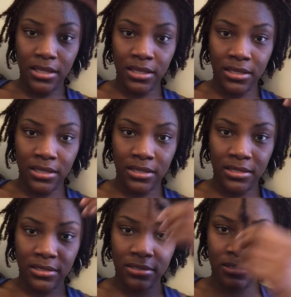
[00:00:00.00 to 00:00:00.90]

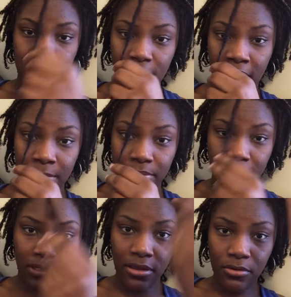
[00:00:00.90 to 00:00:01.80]
and I
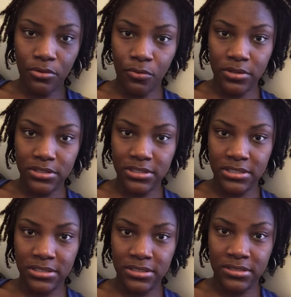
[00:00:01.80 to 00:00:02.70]
plan on going to
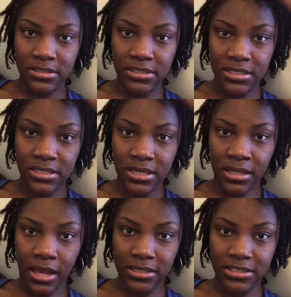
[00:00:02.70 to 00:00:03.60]
see a
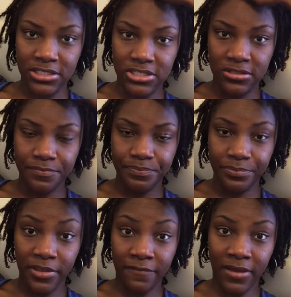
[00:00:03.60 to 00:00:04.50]
loctician
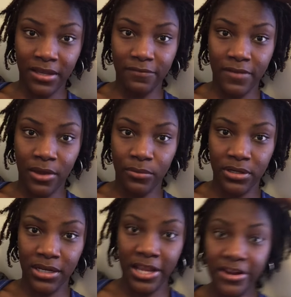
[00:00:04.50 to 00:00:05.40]
if I can find
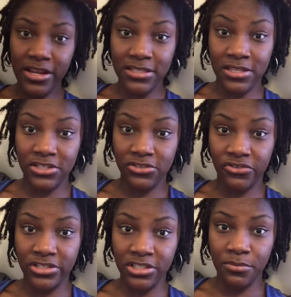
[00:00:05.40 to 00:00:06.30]
one in the area because I just
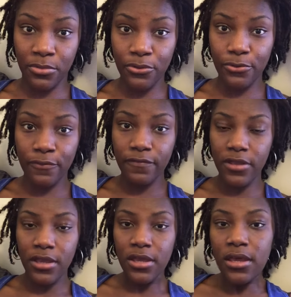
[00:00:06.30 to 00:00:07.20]
recently moved
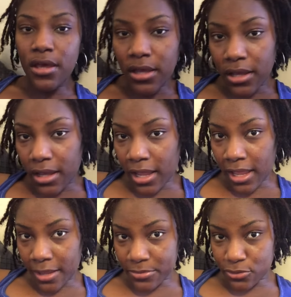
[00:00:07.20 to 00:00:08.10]

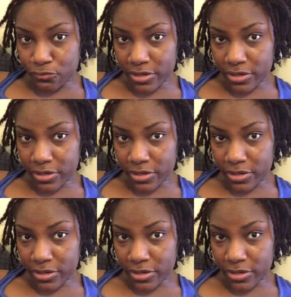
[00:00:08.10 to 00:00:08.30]
um, to